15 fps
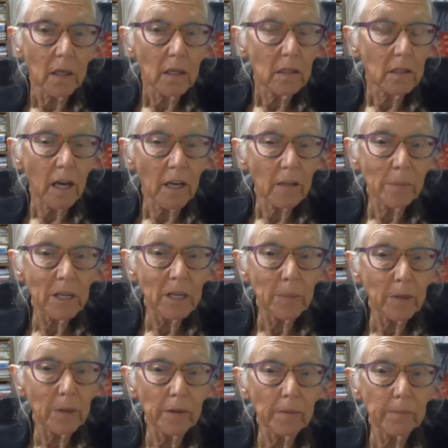young
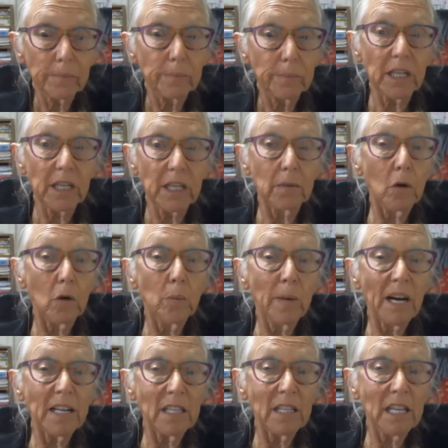people who
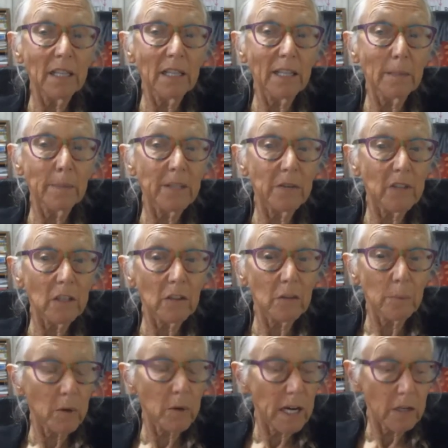might need a little bit of
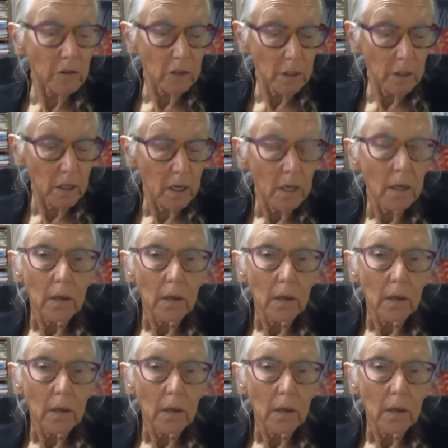inspiration,